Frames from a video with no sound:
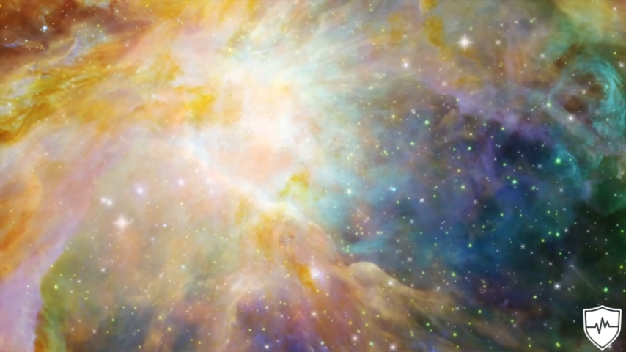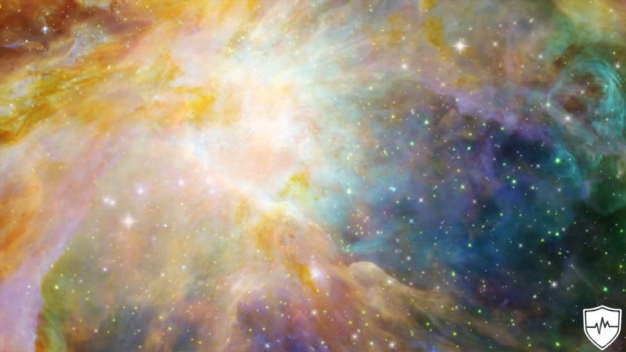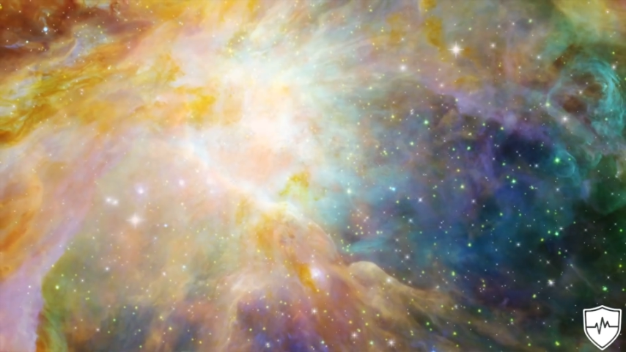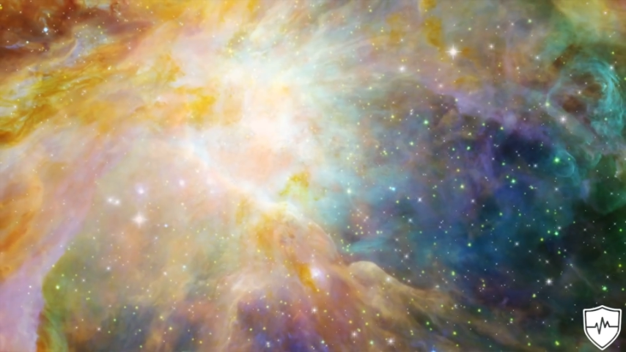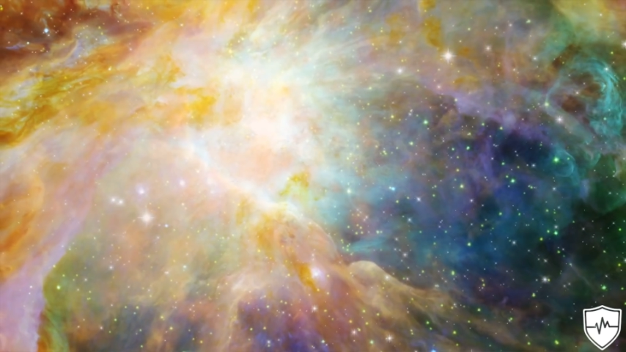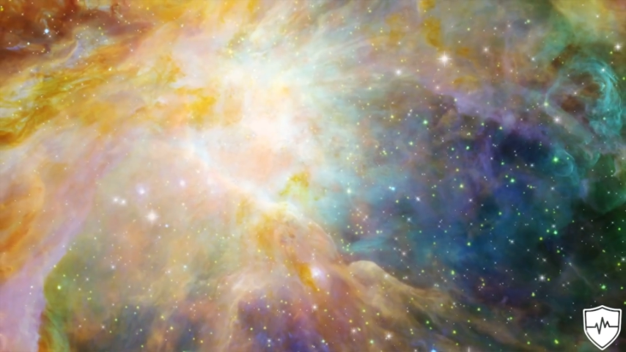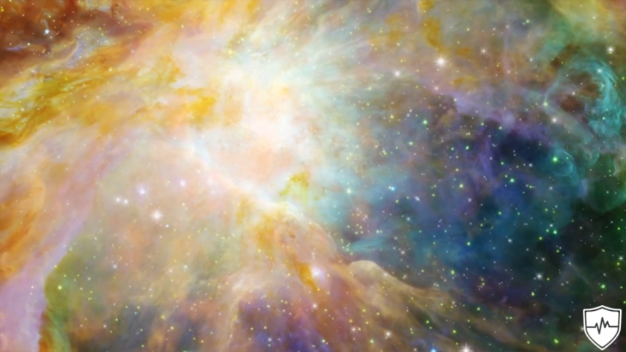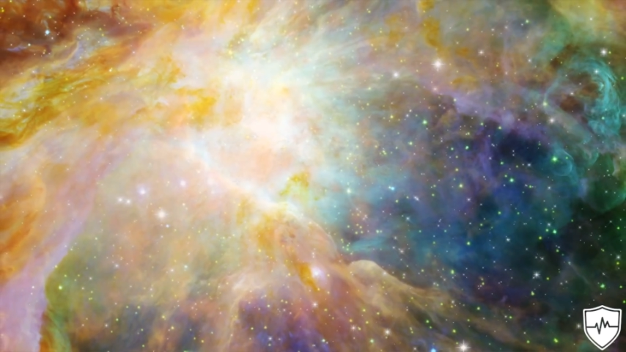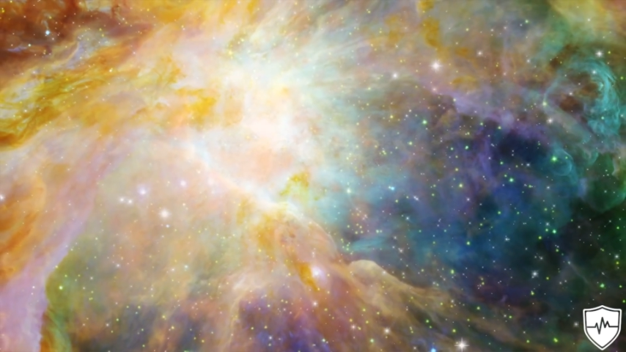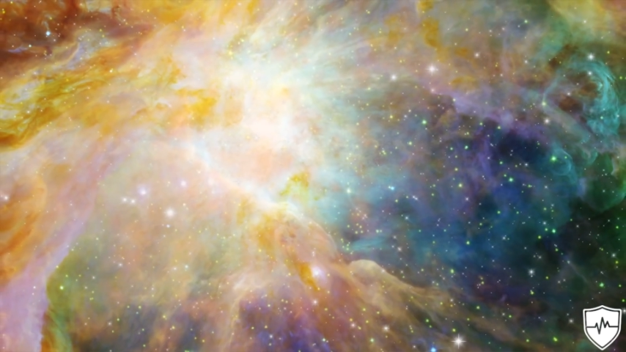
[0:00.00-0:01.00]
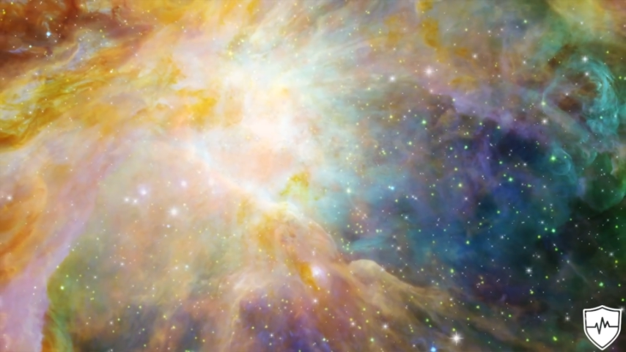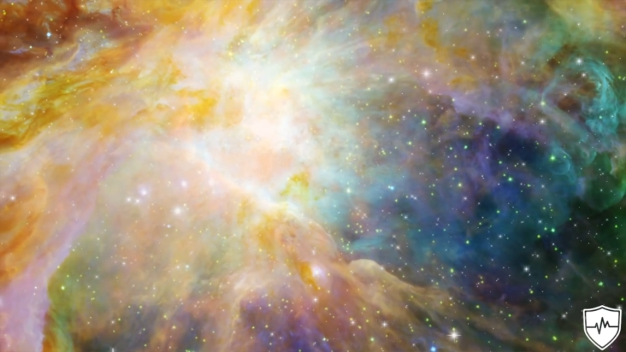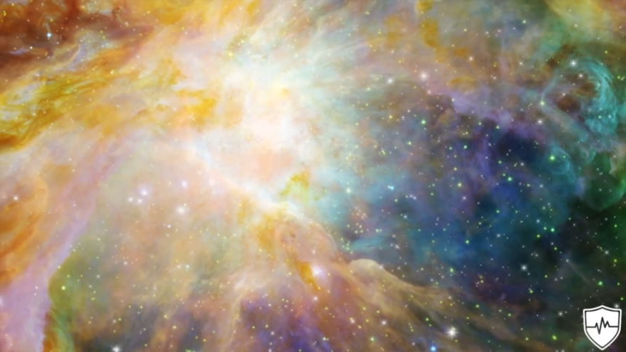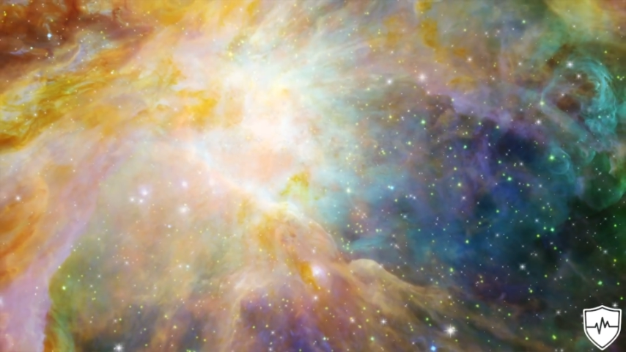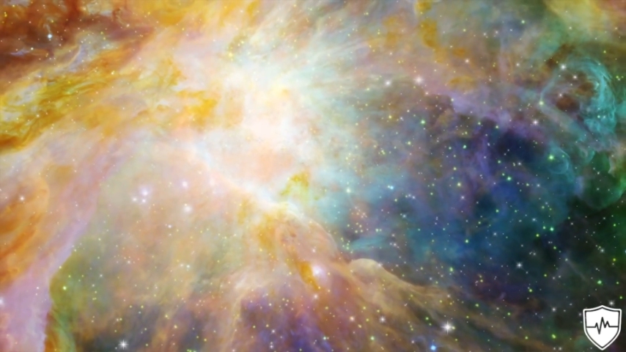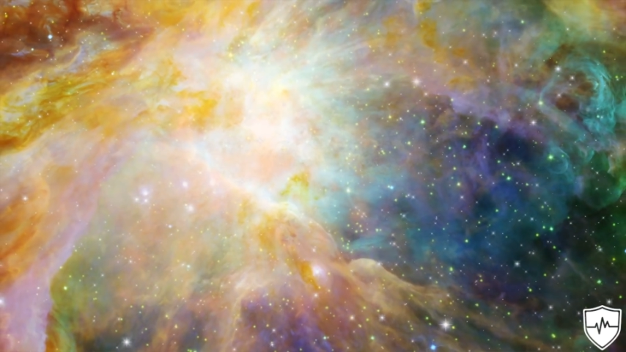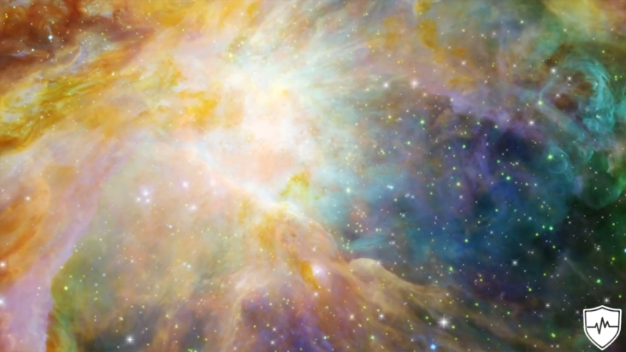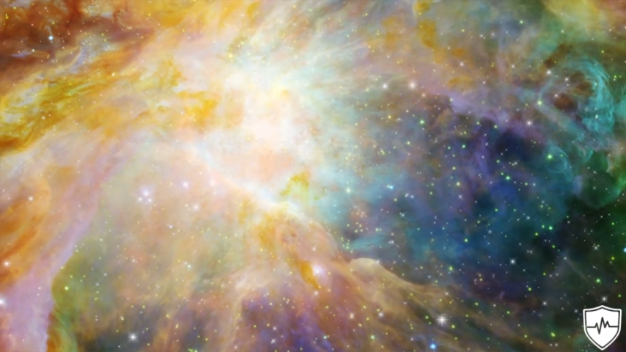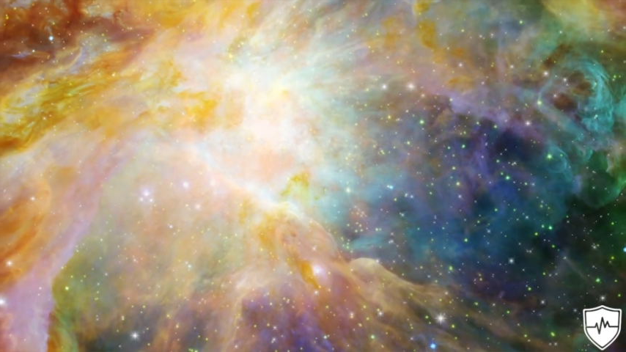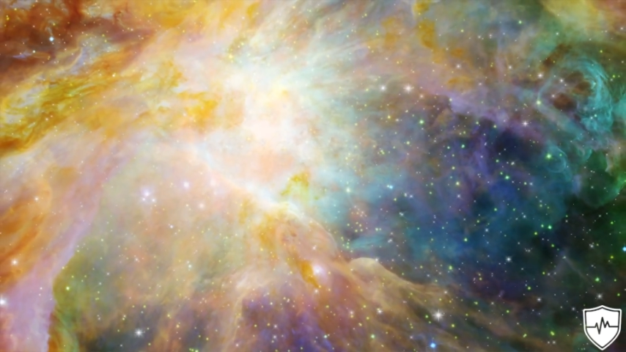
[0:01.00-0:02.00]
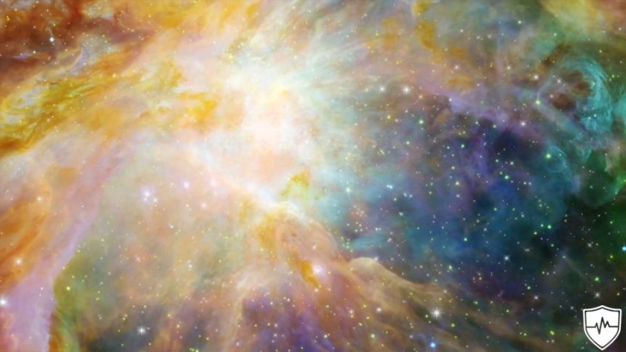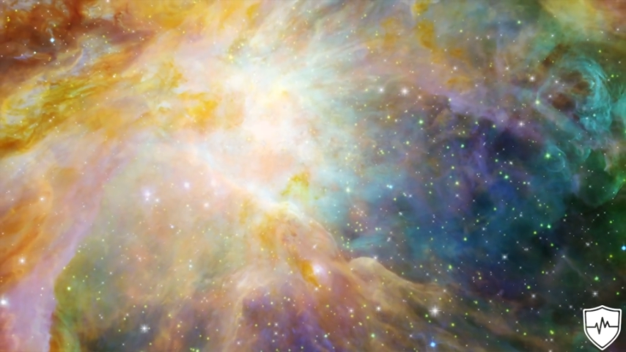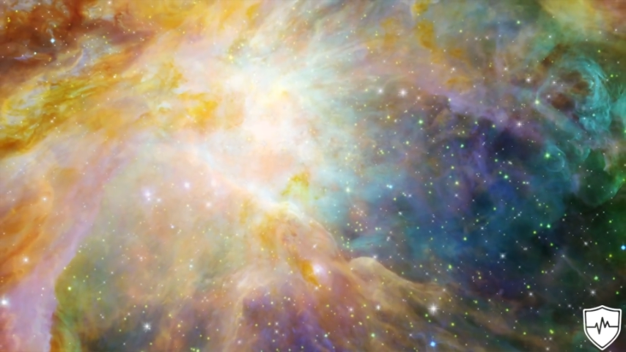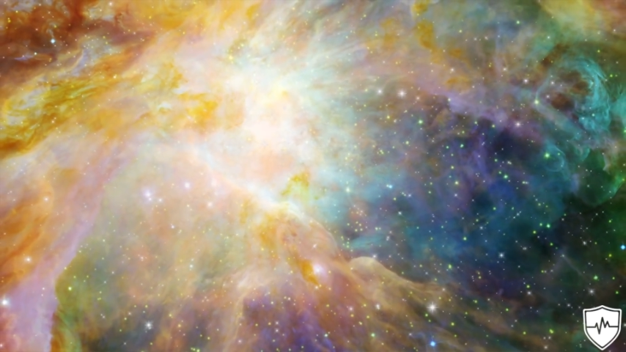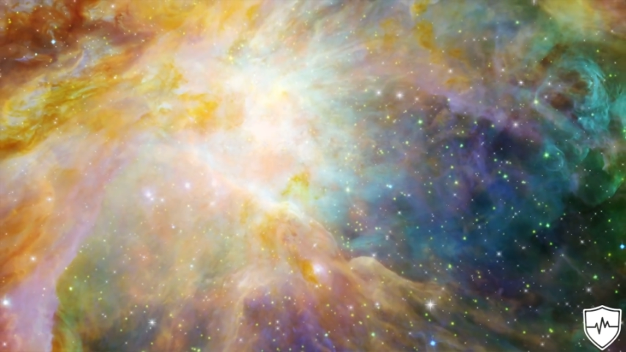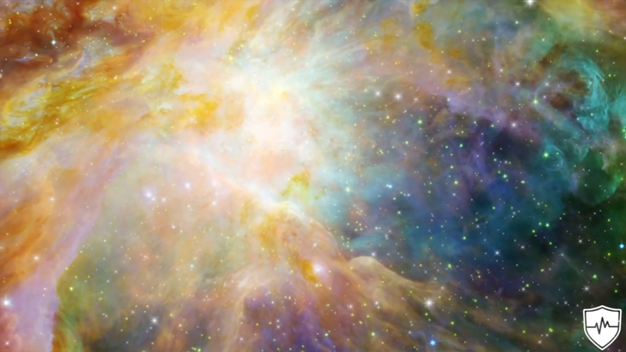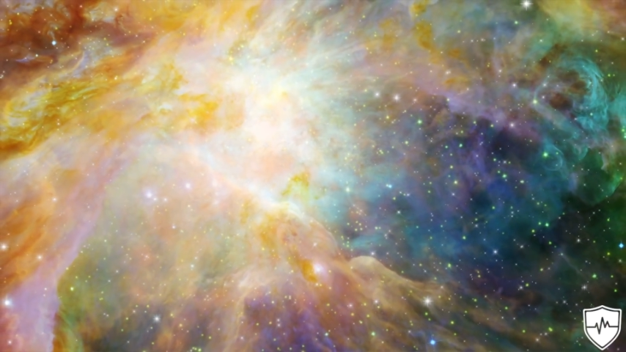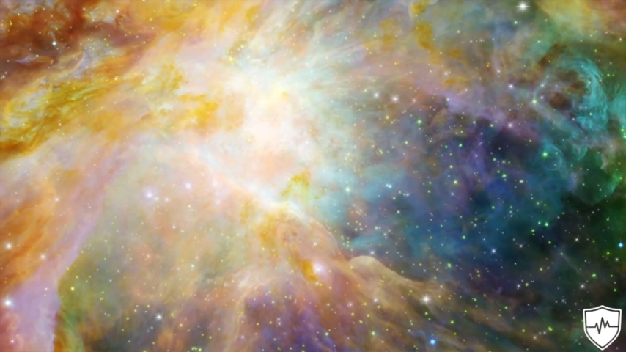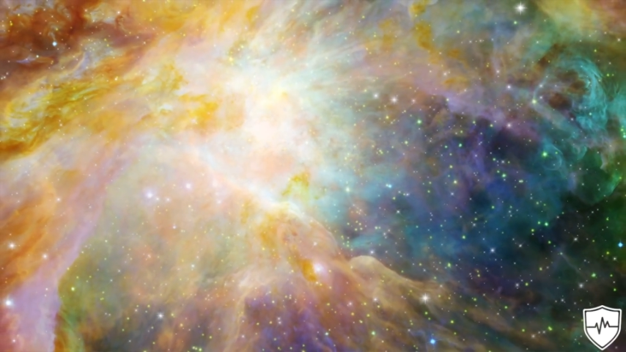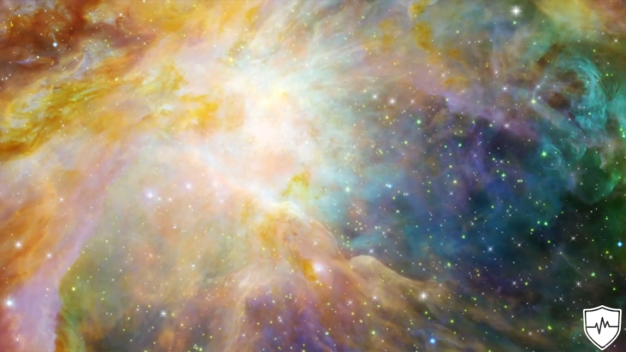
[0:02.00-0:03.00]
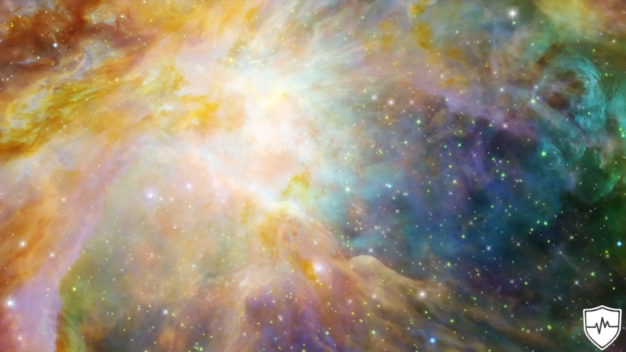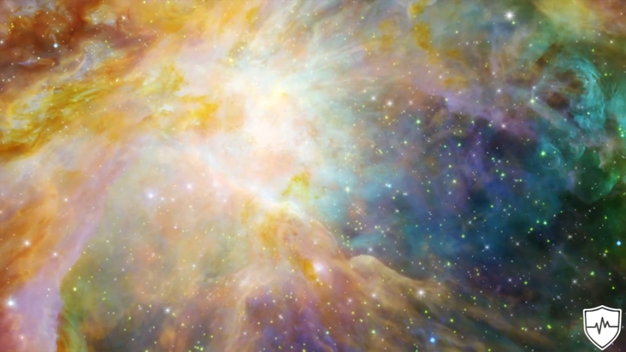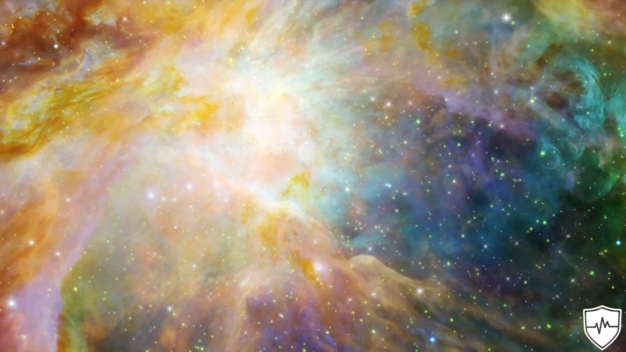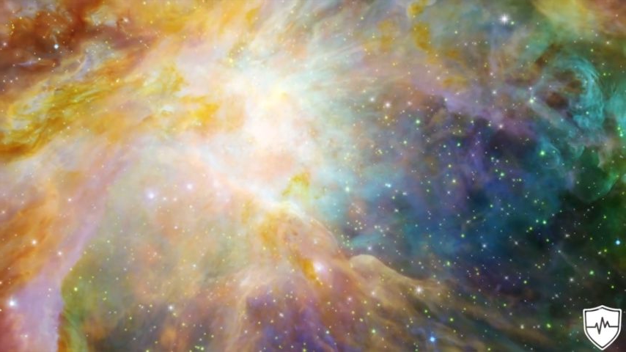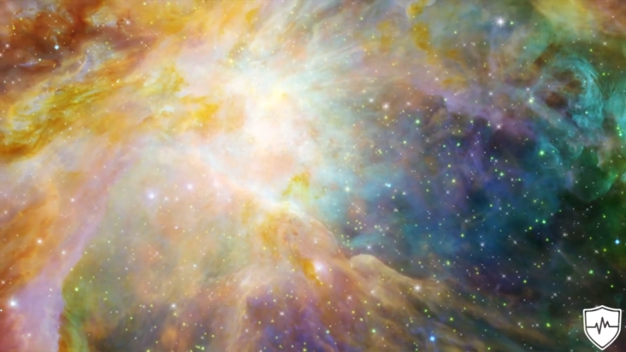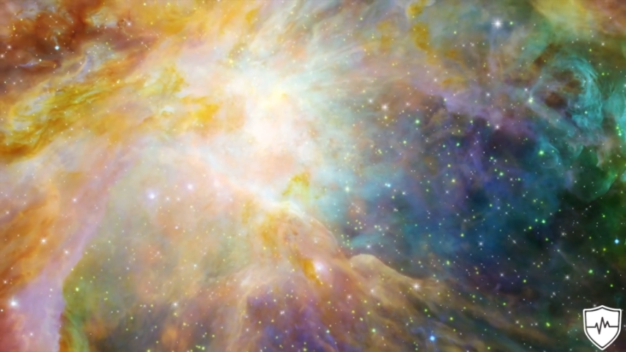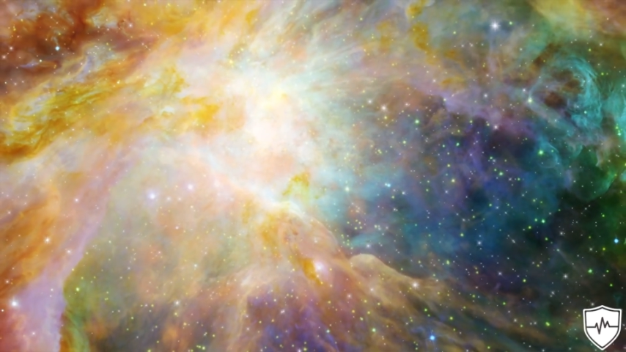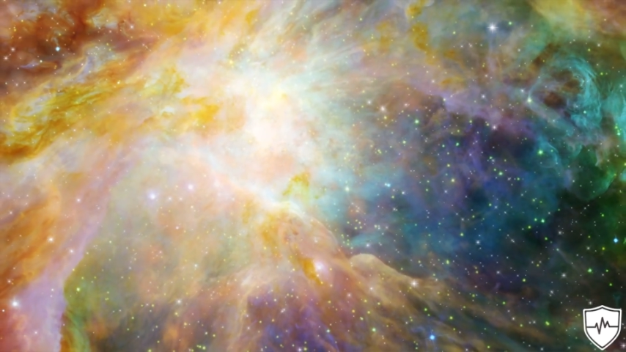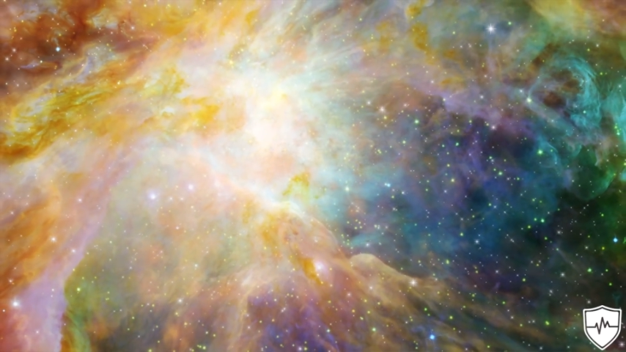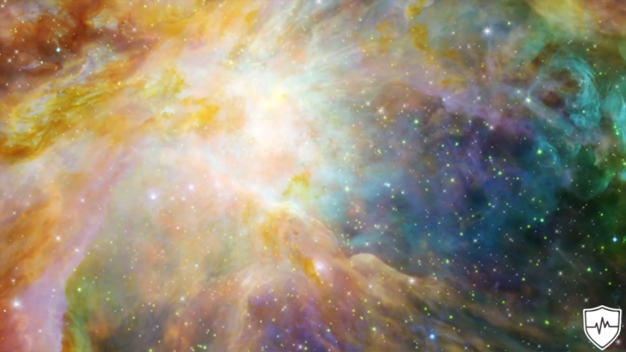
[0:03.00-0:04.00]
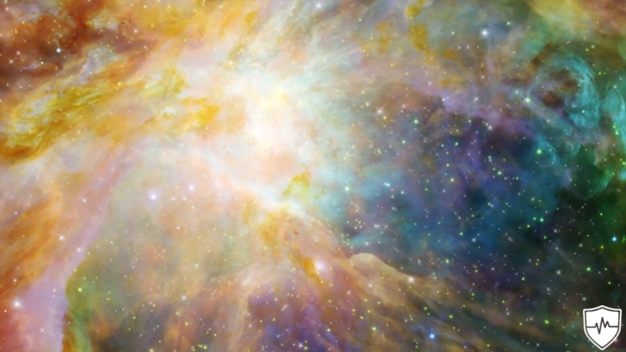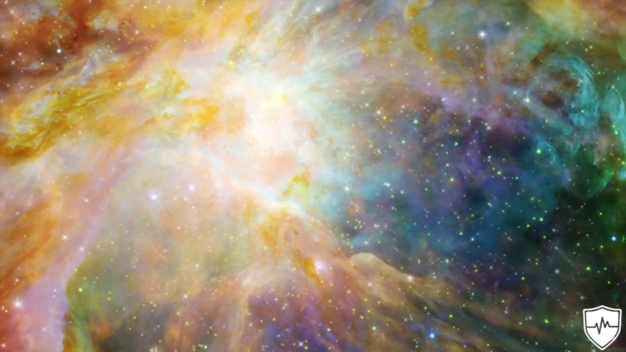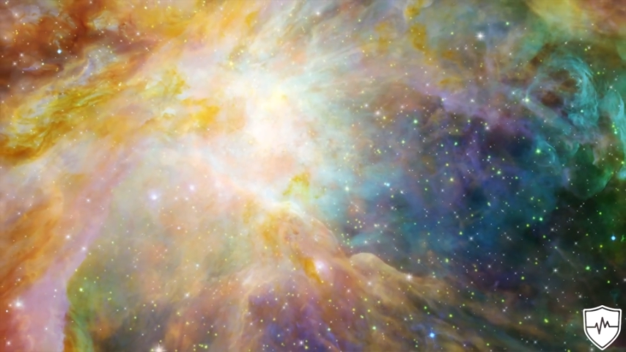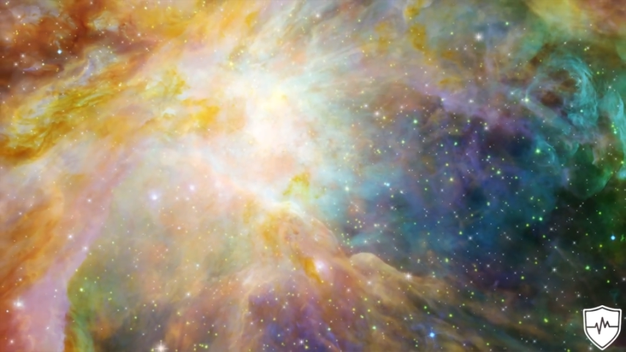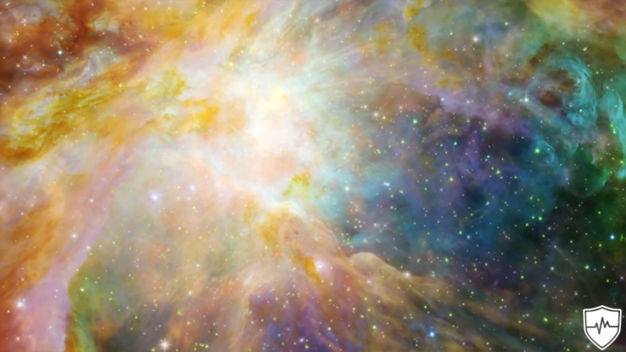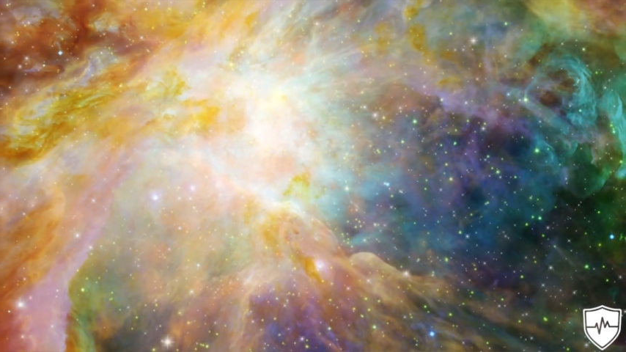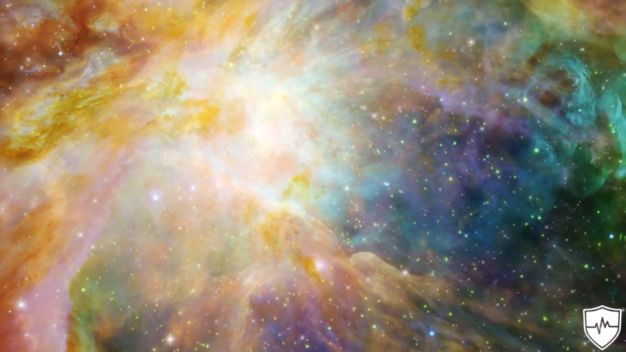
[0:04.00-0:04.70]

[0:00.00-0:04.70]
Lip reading: [unreadable: no face in view]